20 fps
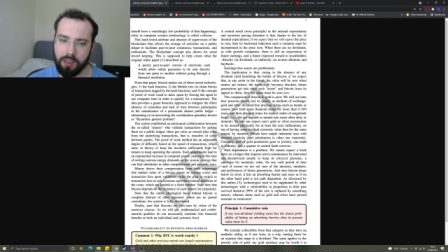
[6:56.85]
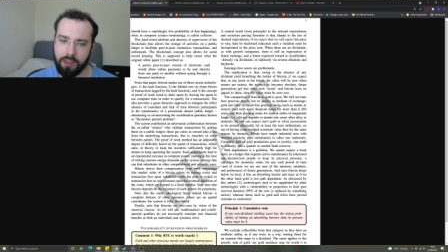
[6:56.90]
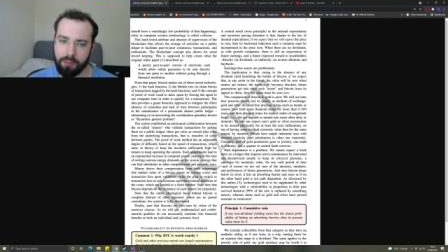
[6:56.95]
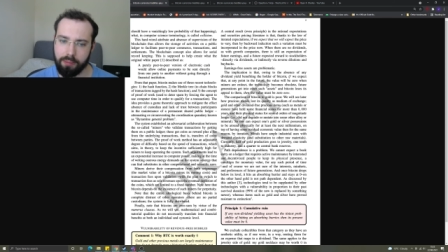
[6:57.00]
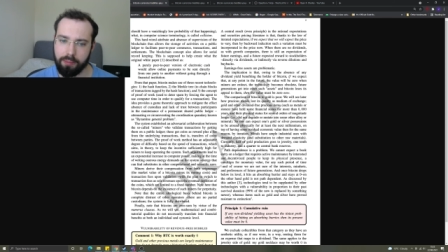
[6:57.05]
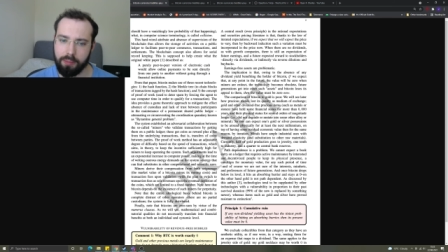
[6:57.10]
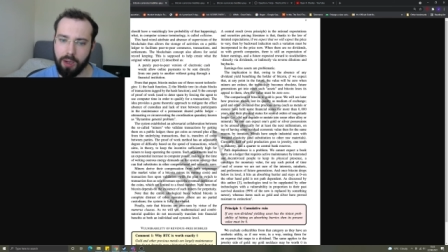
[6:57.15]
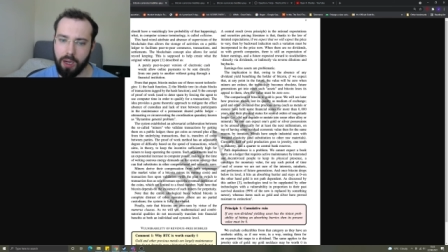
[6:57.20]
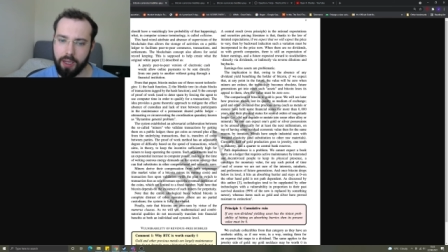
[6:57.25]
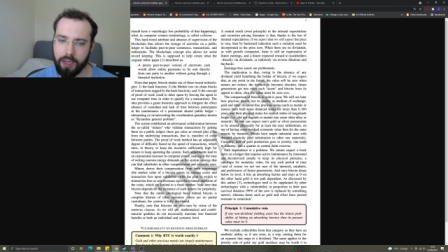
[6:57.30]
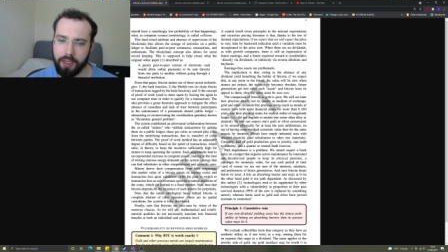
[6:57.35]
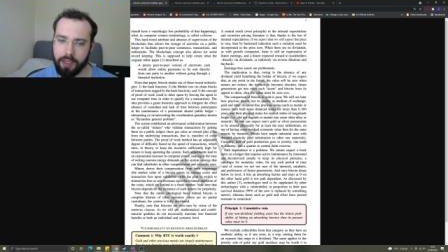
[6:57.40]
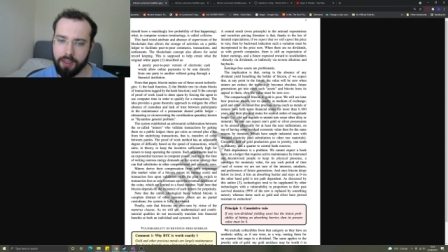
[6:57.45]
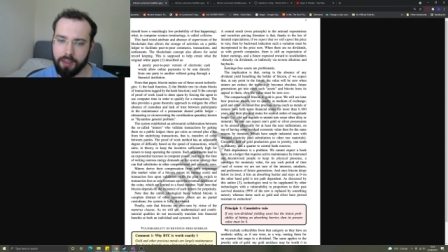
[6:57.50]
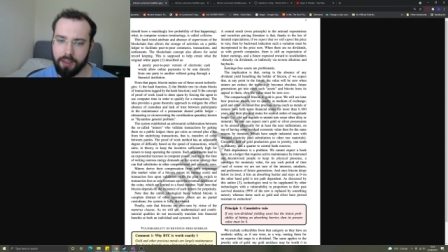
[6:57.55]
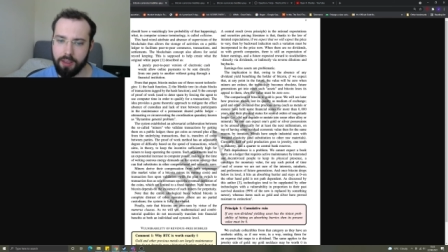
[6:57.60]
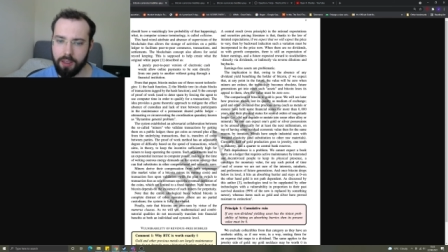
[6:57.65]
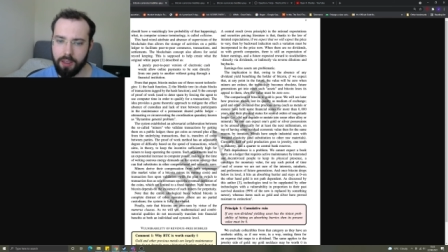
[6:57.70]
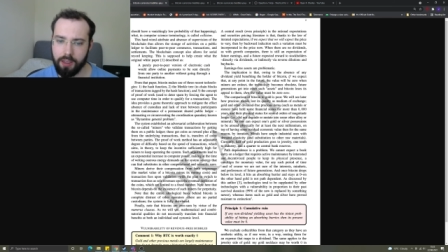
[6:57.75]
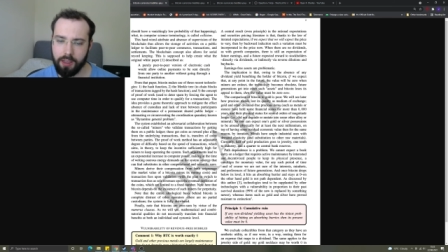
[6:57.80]
and mine
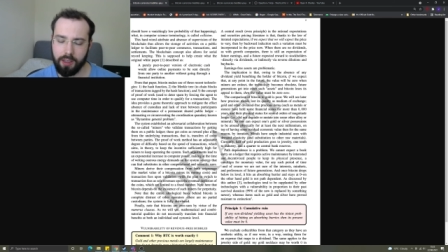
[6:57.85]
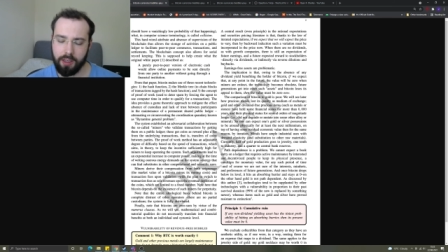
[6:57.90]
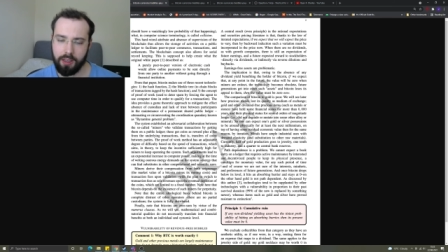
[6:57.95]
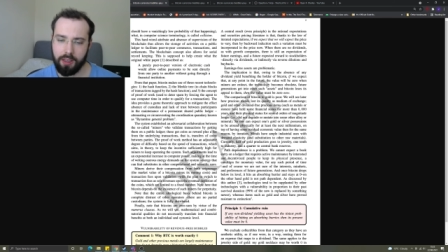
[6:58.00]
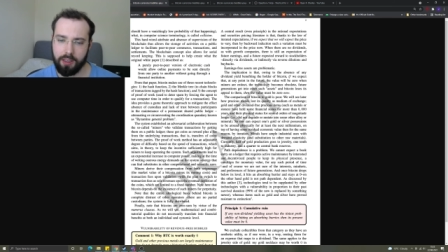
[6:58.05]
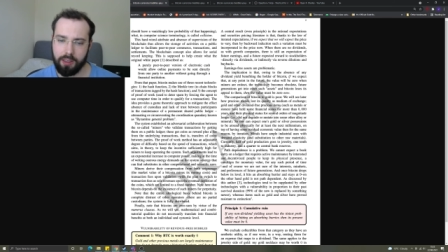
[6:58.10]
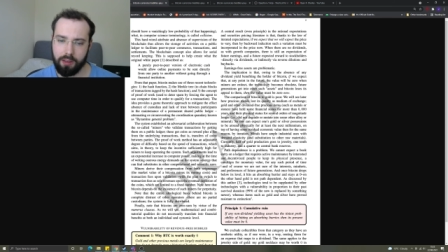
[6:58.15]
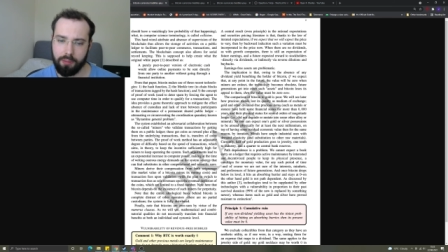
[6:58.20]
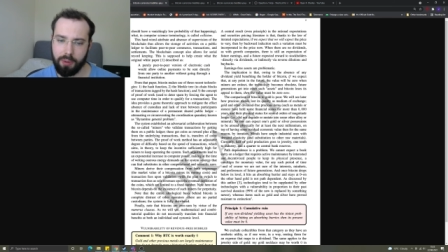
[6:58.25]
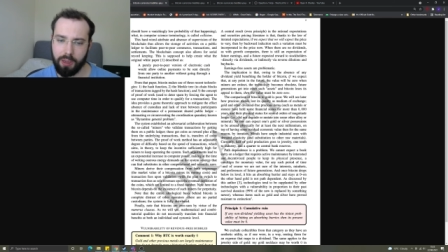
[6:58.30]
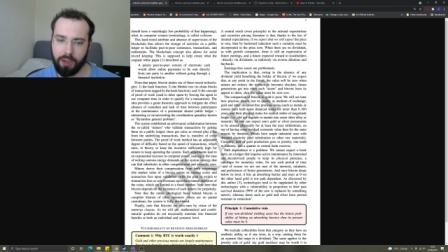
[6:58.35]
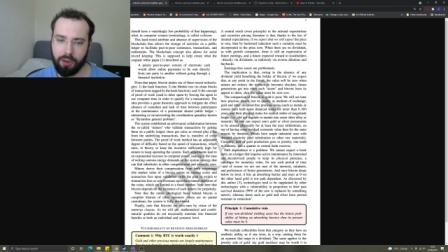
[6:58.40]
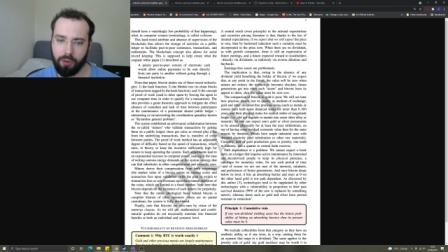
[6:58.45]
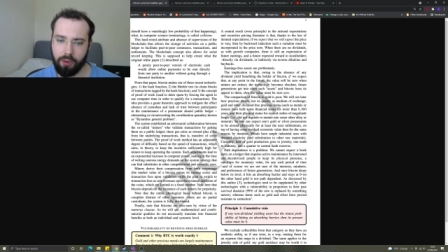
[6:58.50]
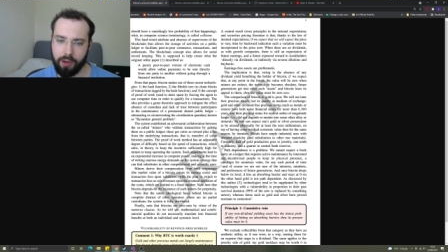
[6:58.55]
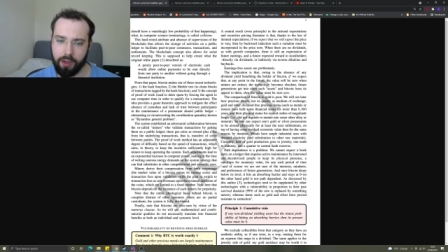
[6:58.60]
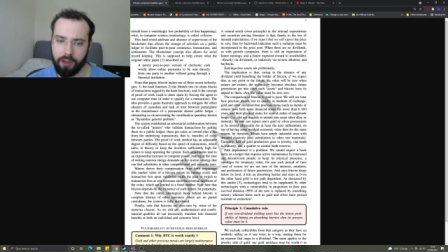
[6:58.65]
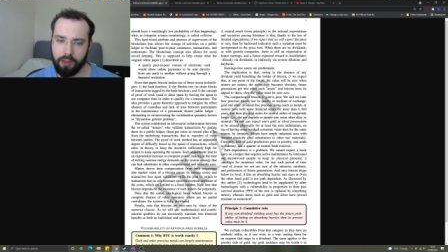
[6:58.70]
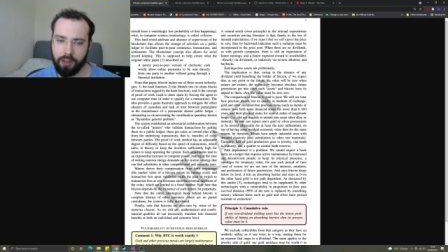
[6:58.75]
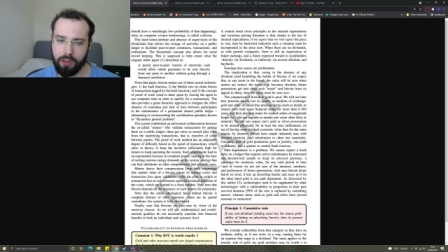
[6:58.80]
the
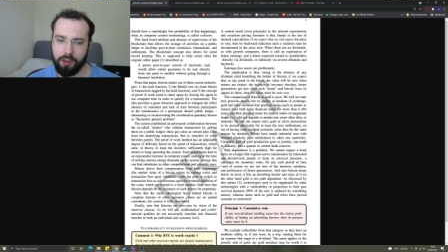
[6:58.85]
Bitcoin.